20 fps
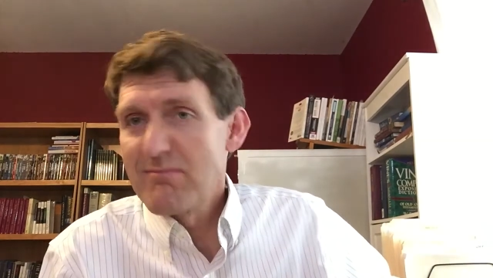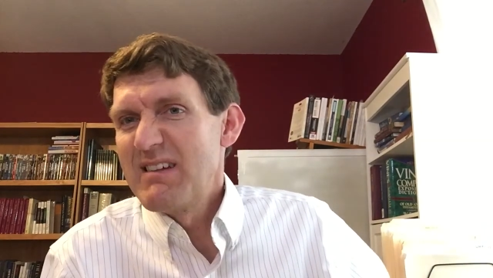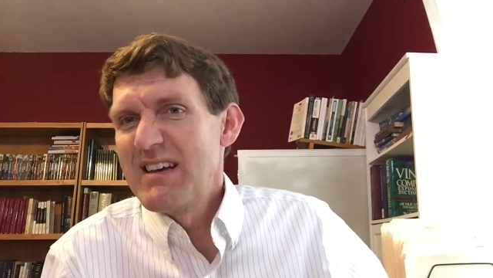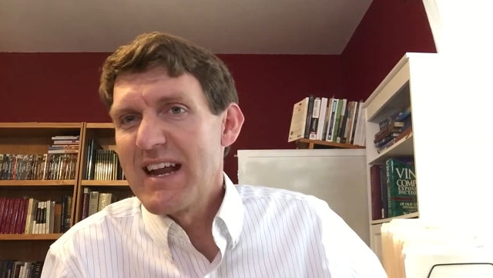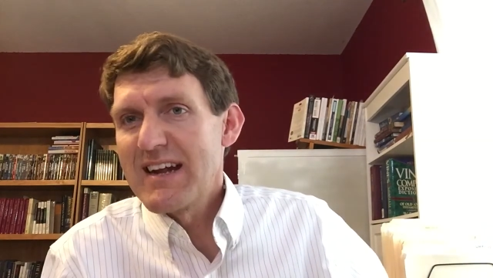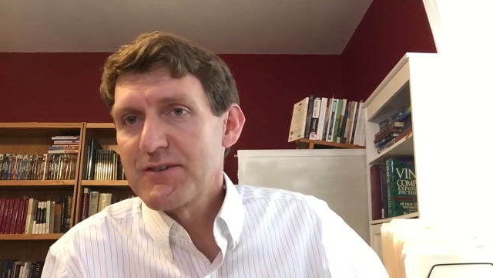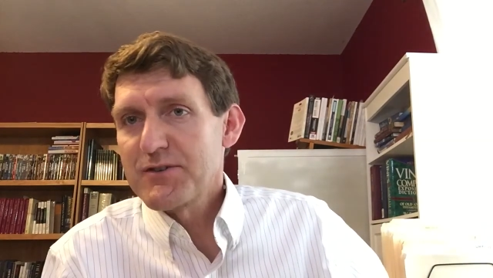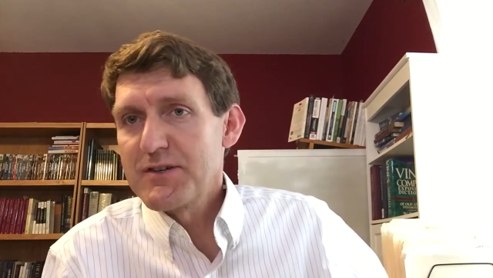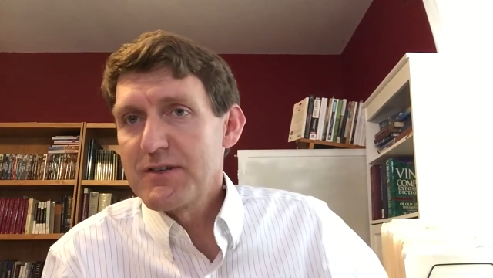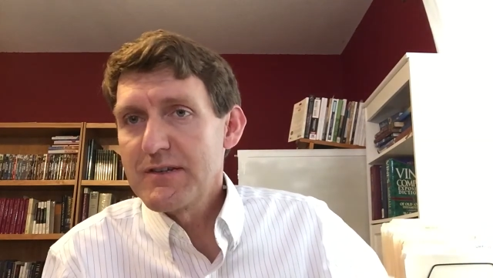It
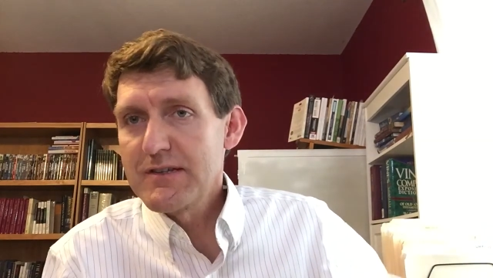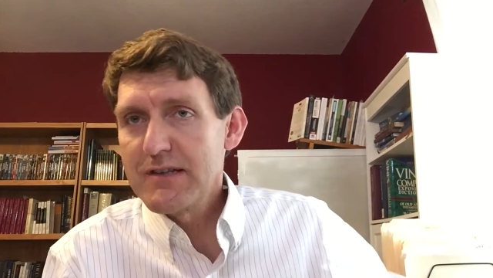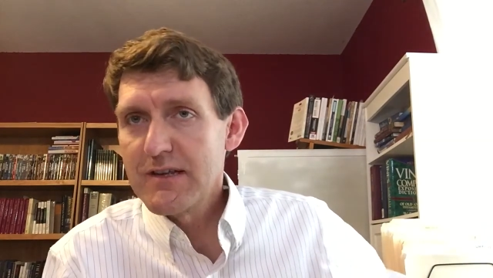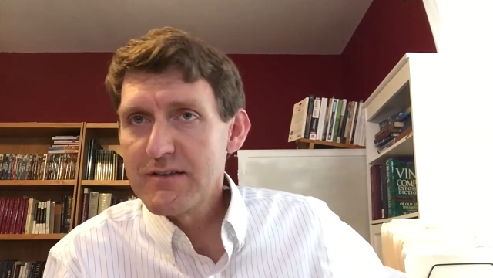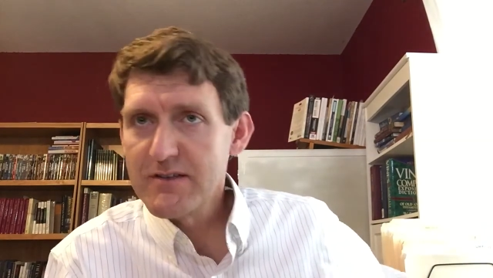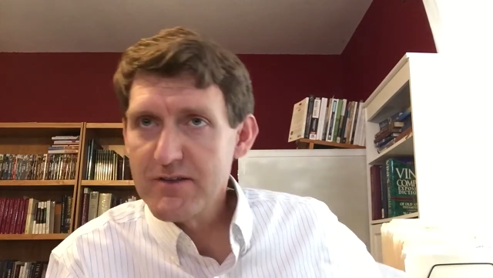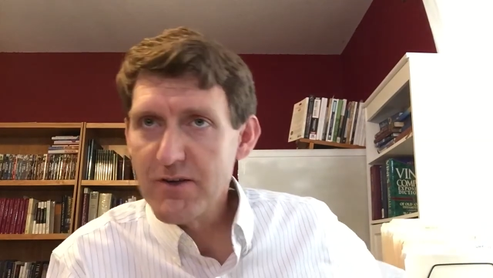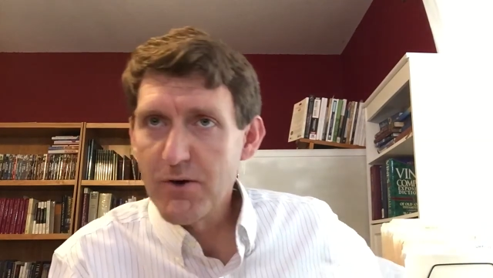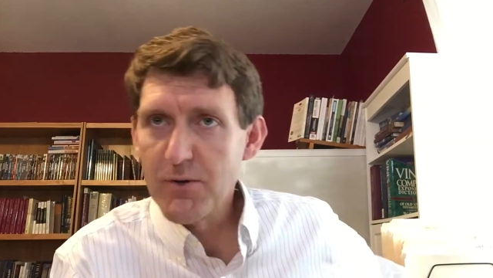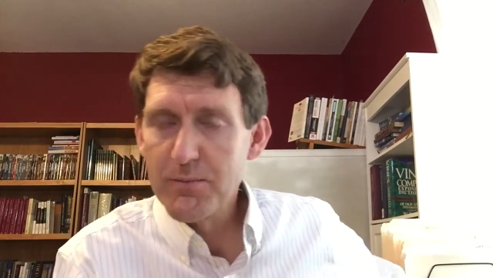actually says
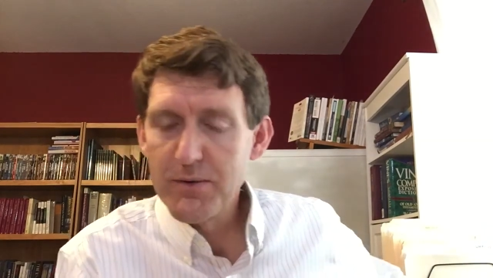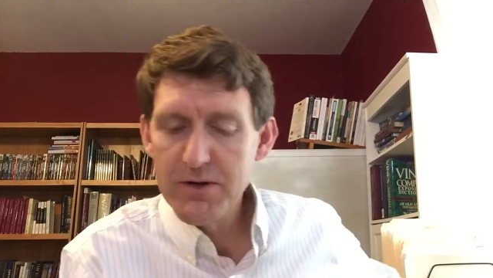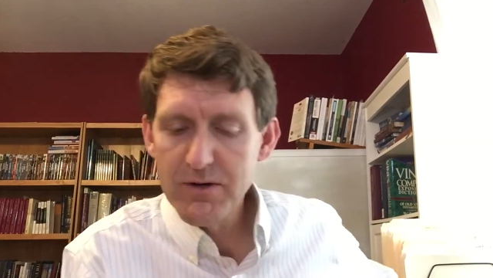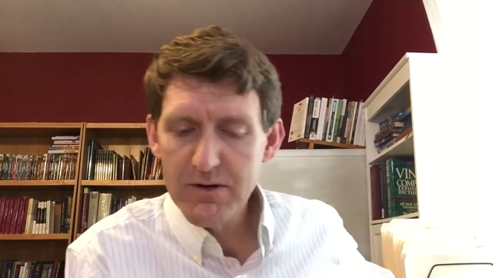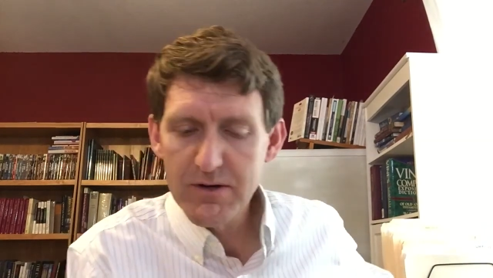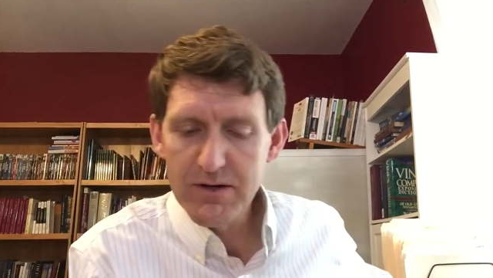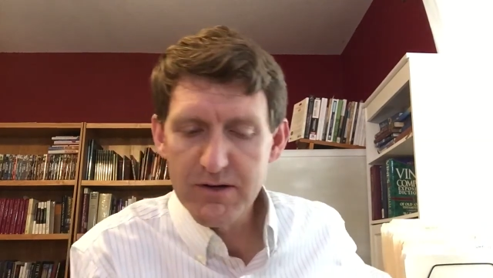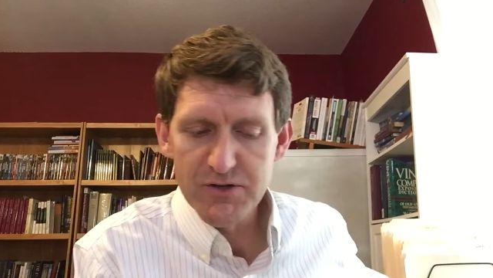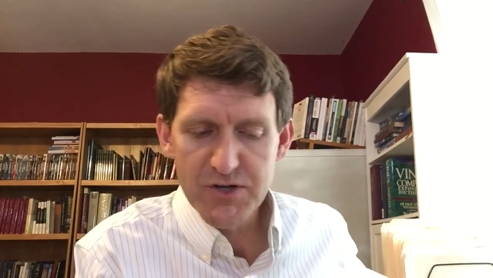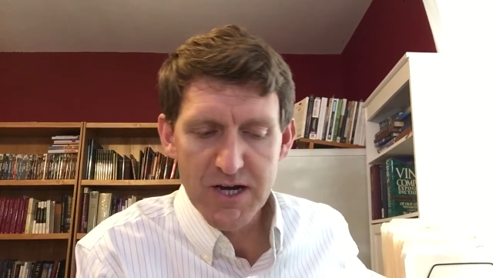so, but you
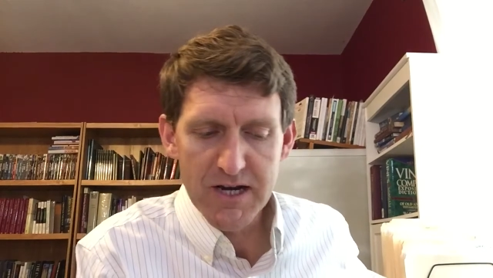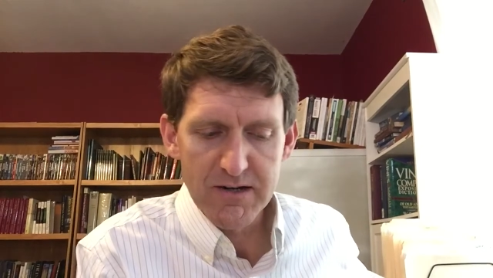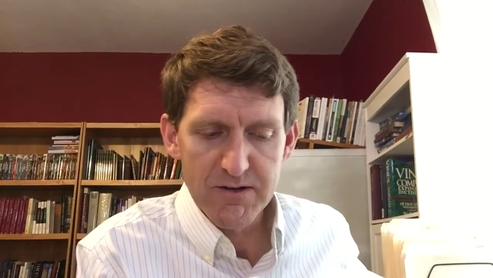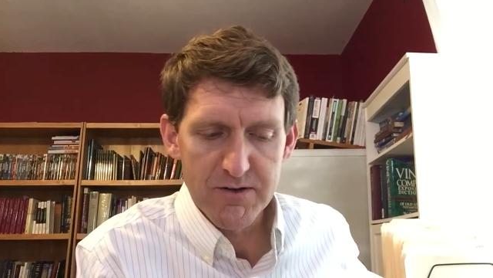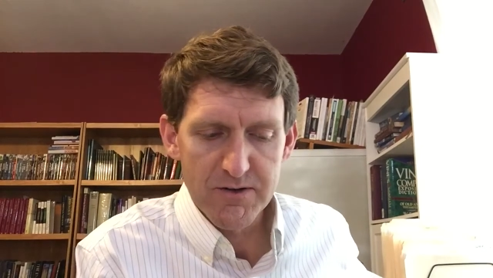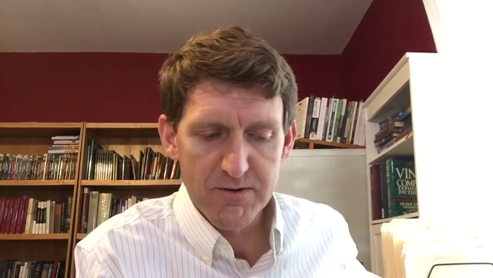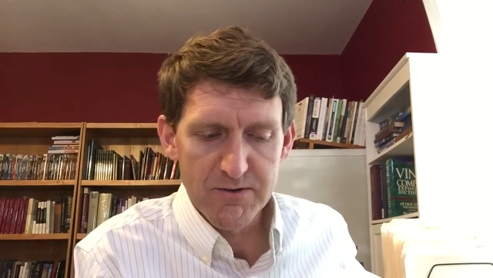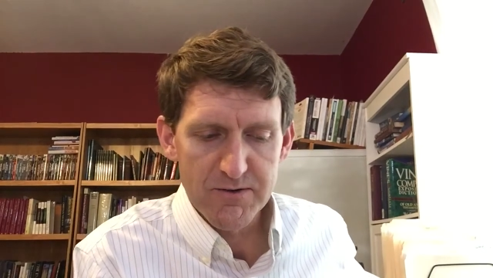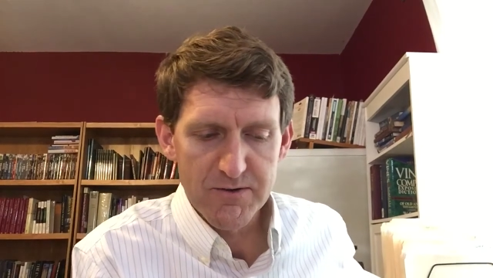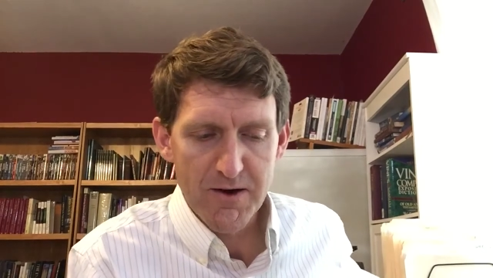could change
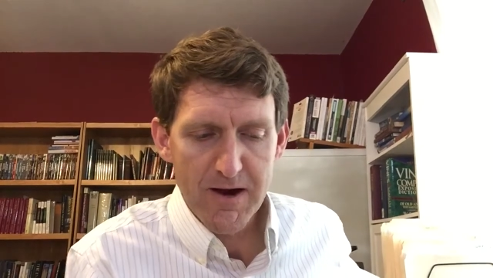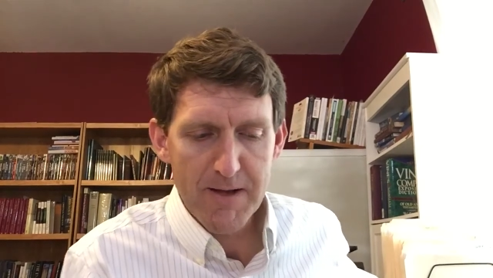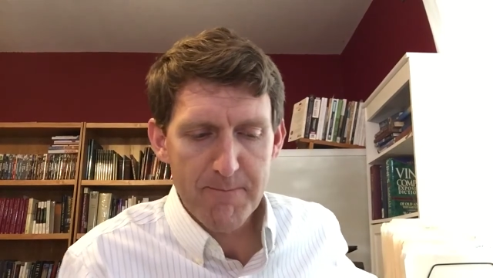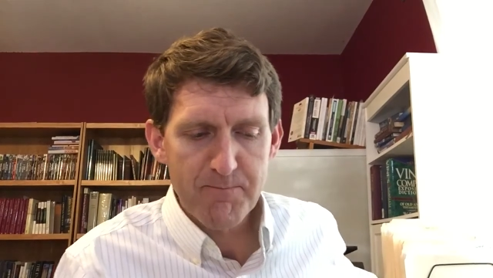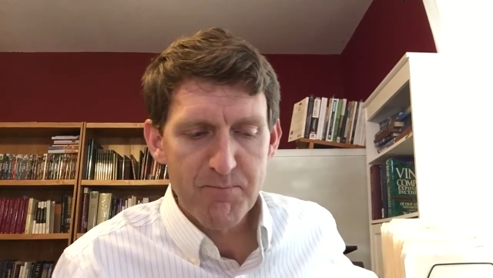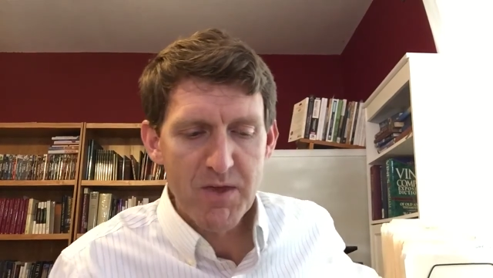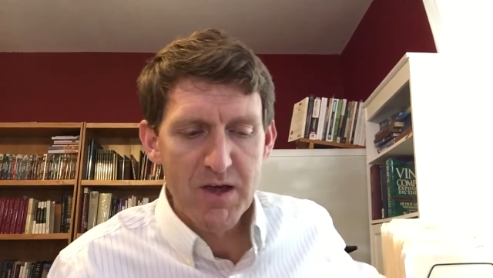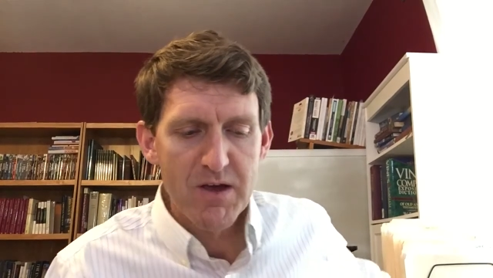those, all right?